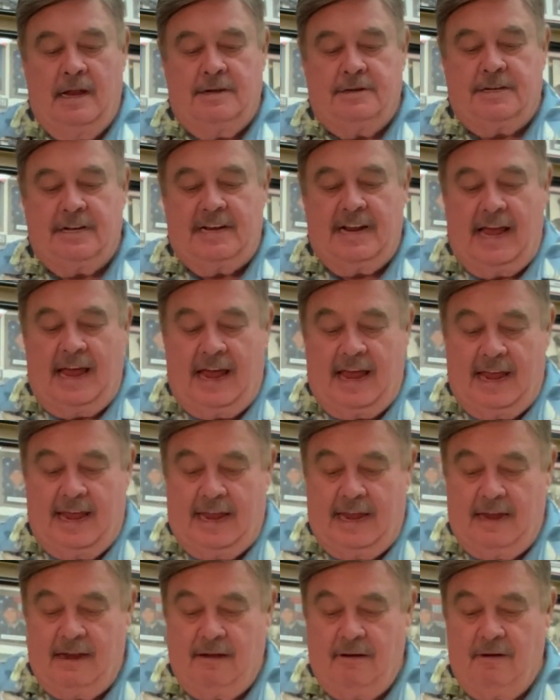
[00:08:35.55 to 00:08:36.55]

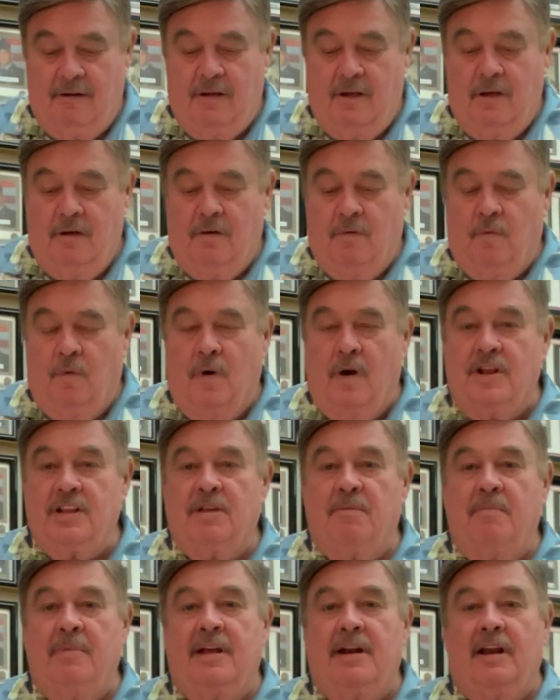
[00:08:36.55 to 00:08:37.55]
Today, we're in
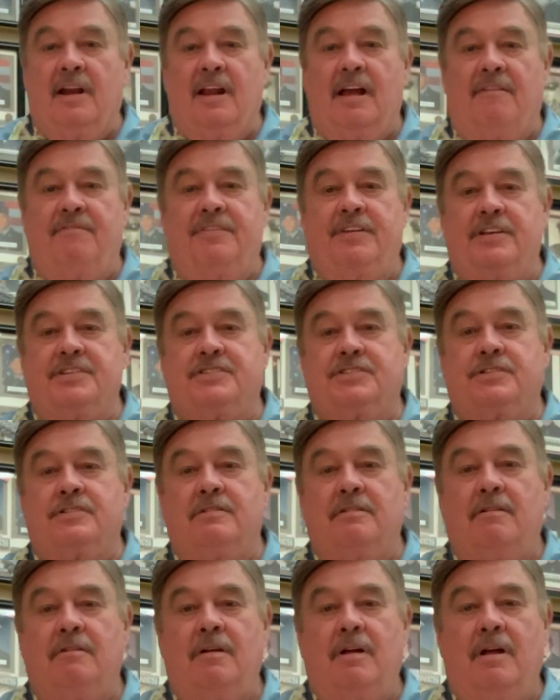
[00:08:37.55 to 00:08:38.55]
the middle of this
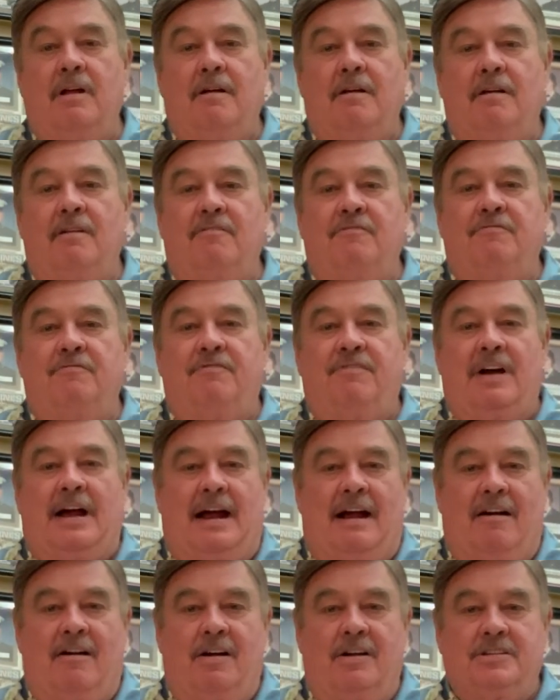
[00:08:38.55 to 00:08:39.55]

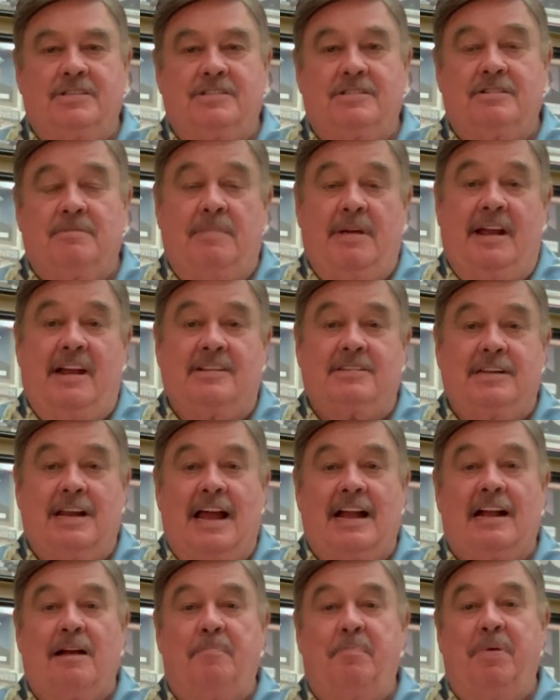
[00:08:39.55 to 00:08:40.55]
virus. To me, it's
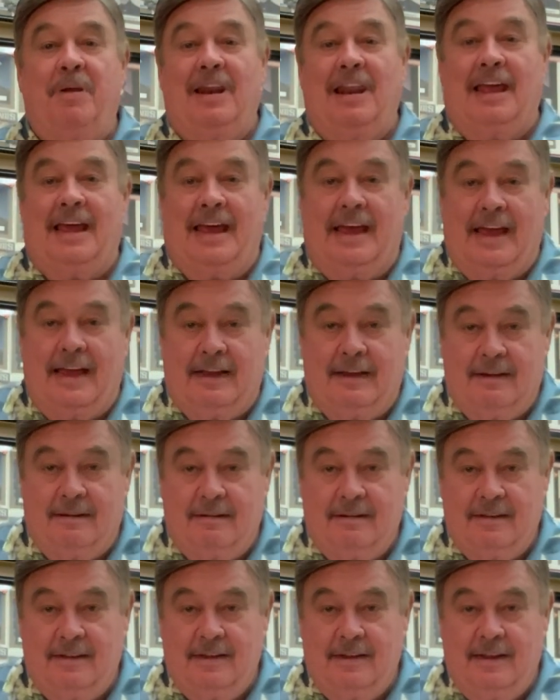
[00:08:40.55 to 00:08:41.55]
like a plague
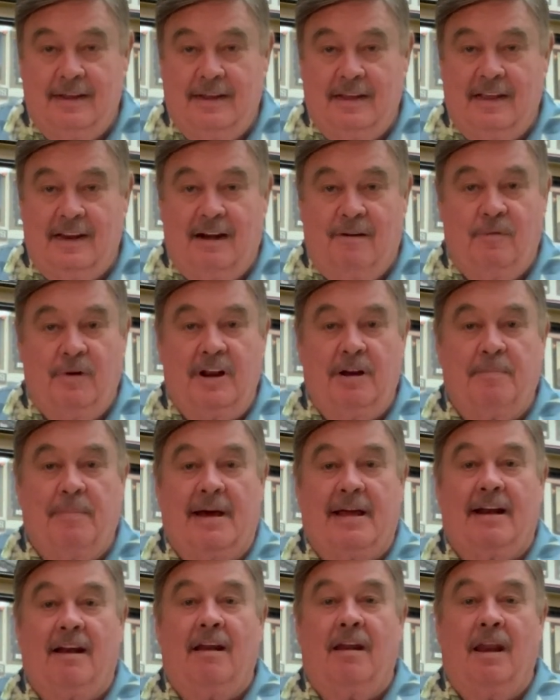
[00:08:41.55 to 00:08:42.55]
and I read
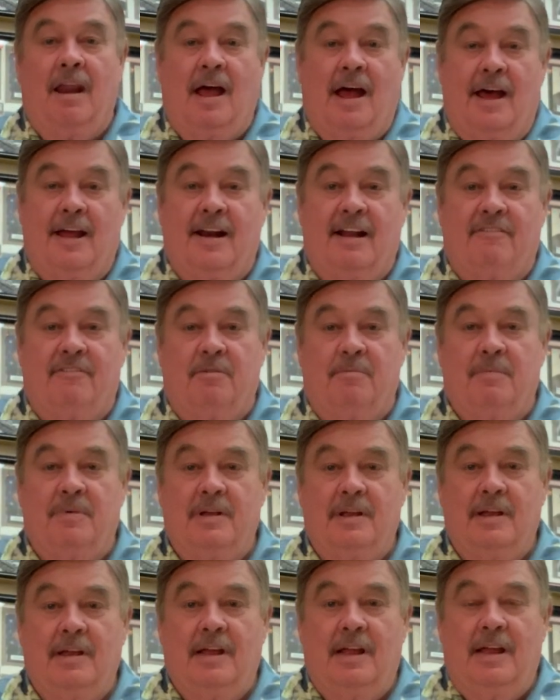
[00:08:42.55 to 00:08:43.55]
about a lot of them
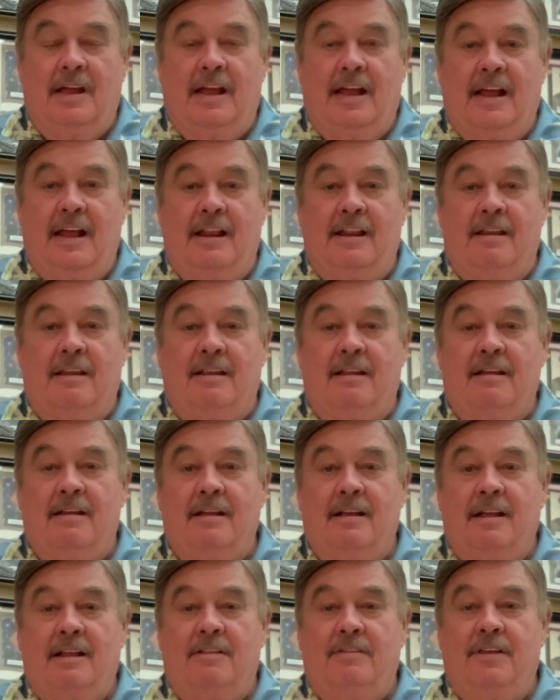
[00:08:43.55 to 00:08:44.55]
in
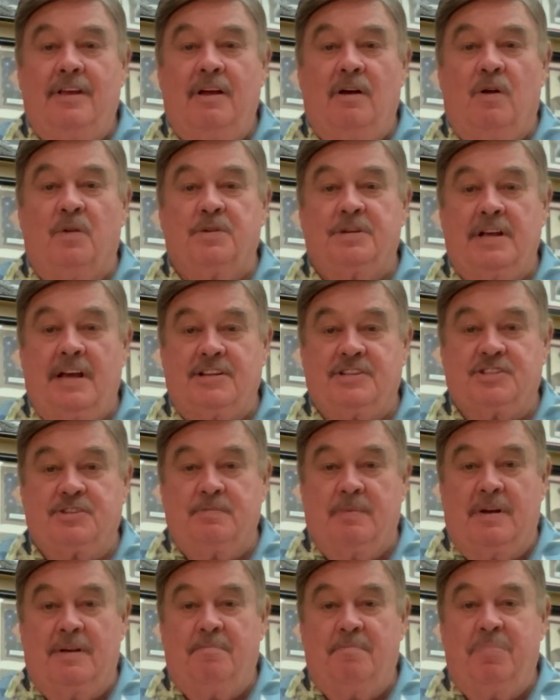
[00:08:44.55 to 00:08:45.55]
the Old
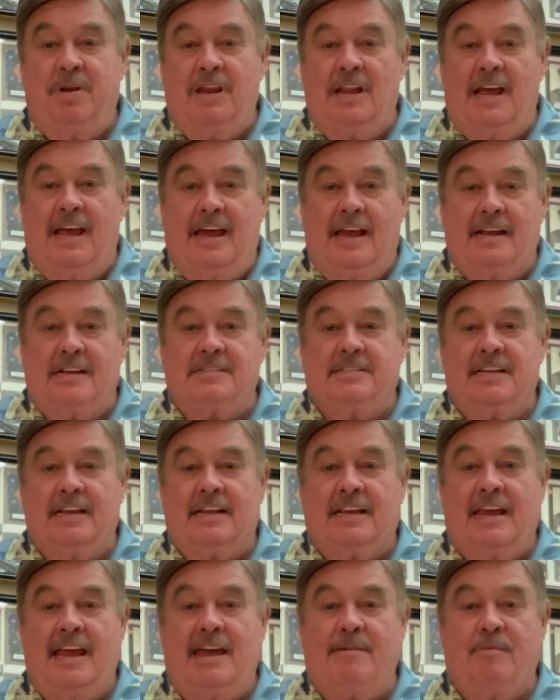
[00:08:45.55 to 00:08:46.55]
Testament. Plagues
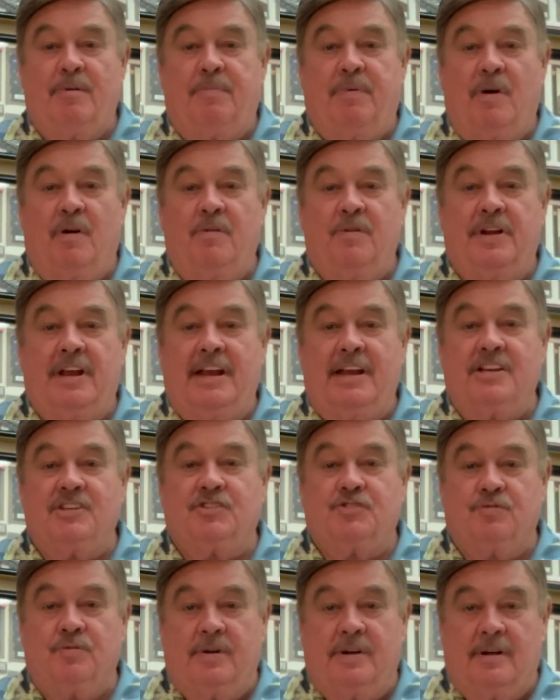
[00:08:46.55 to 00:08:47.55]
that came upon
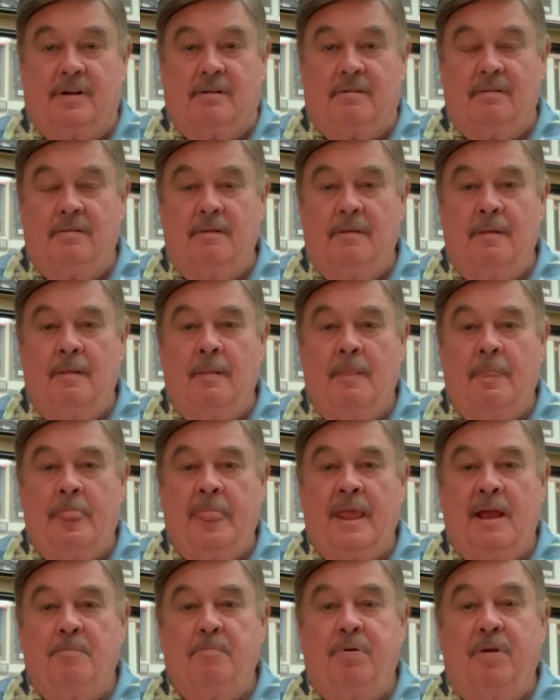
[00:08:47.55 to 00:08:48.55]
Israel,
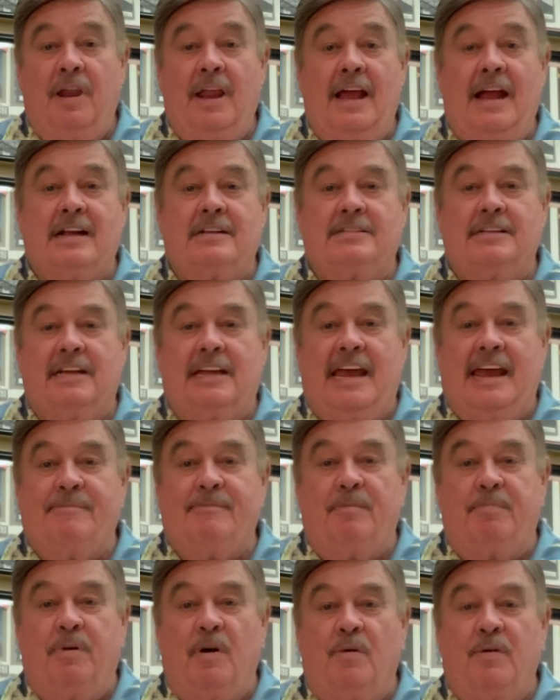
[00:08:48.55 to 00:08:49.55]
plagues that came
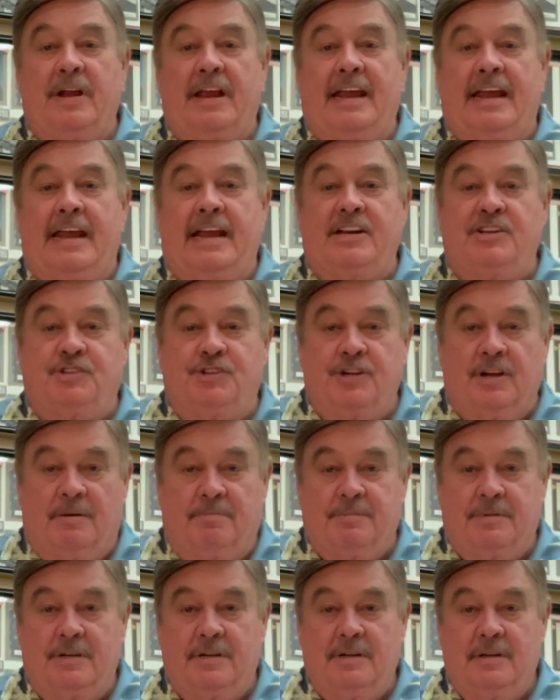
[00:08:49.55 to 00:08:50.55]
upon
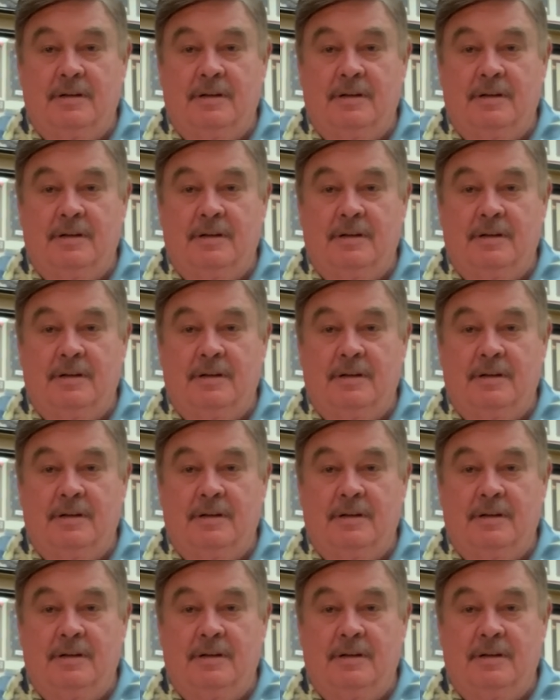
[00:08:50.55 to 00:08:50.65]
Egypt.